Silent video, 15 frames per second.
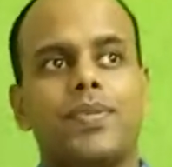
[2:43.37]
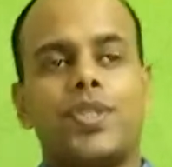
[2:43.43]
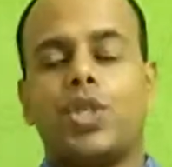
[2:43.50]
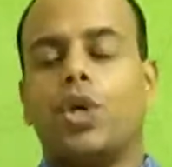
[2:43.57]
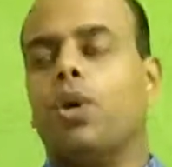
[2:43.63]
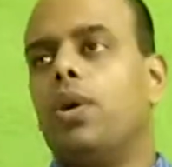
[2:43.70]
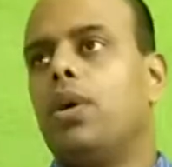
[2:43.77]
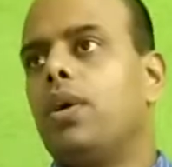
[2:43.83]

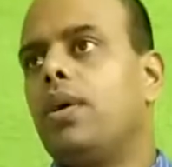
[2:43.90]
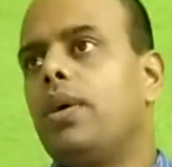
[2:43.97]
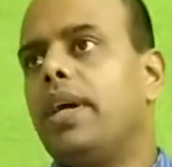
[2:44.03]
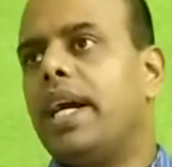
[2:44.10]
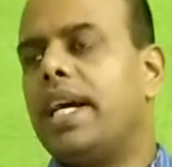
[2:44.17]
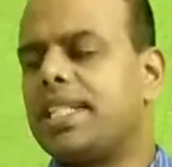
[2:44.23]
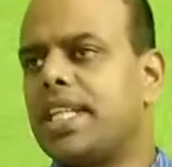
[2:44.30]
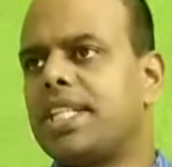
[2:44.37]
So,
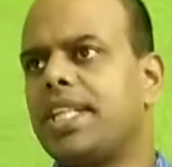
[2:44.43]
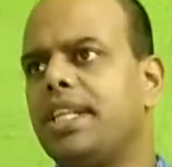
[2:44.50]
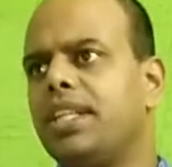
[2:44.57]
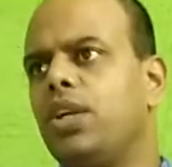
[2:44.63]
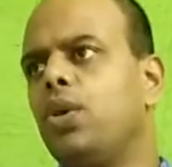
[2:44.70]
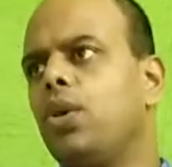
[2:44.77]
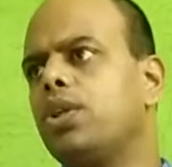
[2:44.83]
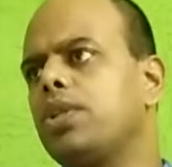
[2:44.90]
as I said,
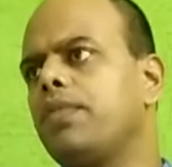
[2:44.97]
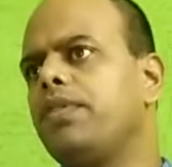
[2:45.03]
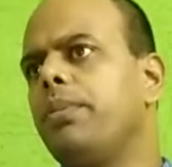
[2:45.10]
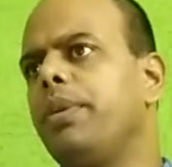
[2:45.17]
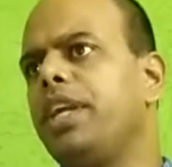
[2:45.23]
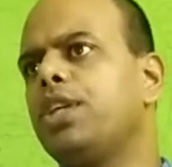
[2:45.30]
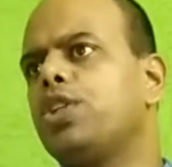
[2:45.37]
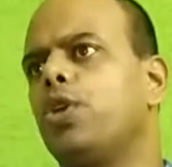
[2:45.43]
the notice of the
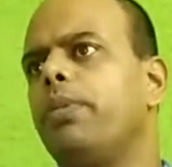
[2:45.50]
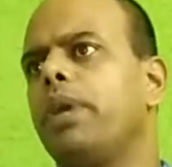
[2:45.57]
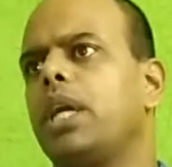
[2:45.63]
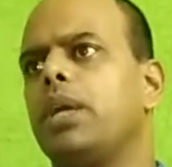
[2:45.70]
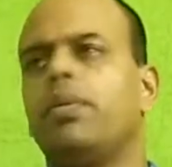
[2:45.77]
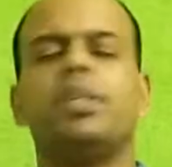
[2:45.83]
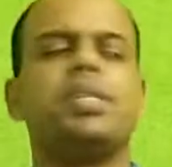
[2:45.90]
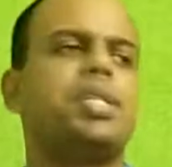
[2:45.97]
meeting should be
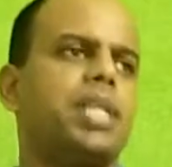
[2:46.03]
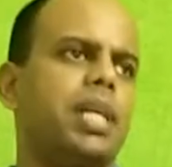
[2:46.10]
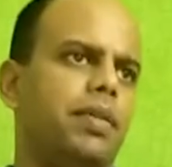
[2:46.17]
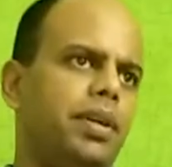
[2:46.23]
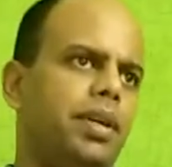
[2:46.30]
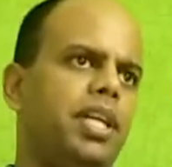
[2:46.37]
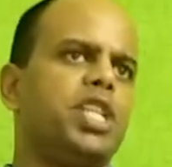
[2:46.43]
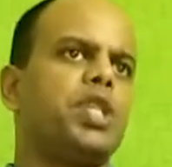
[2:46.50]
given
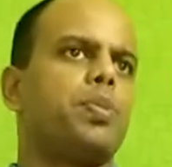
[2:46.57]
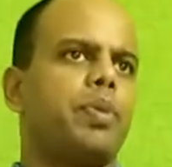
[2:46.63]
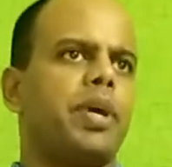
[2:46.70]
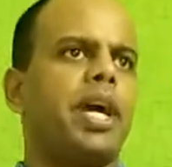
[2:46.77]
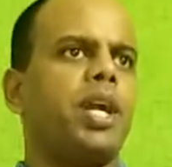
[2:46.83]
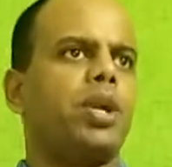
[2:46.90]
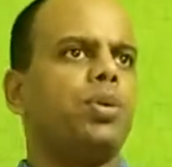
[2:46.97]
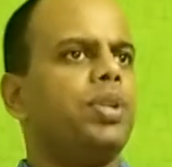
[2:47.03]
7 days
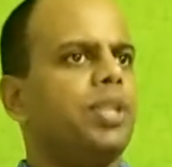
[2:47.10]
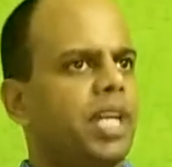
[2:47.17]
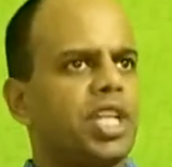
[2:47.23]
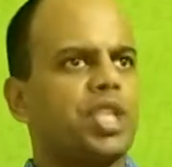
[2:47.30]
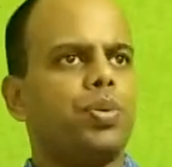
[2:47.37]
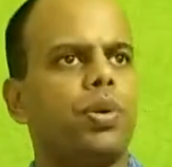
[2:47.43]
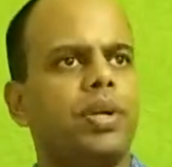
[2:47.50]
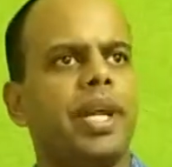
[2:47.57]
prior to the
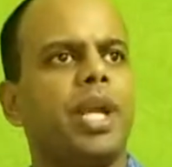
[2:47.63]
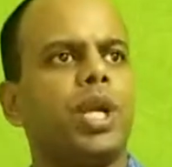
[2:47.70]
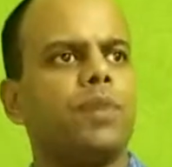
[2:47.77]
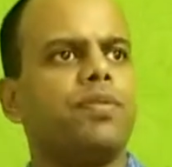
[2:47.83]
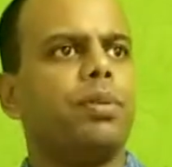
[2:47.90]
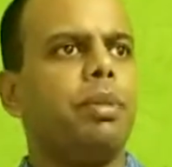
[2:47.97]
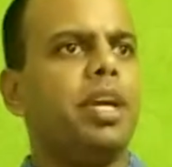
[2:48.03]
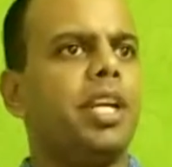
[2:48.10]
actual date
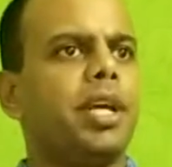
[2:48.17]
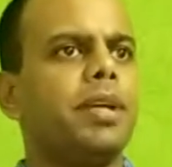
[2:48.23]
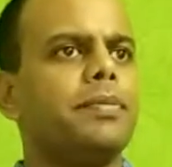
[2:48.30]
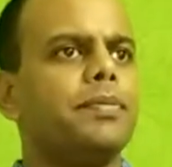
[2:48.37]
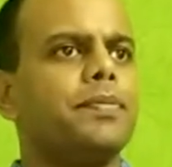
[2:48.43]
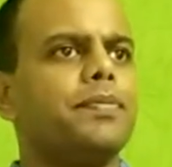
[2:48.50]
of the meeting.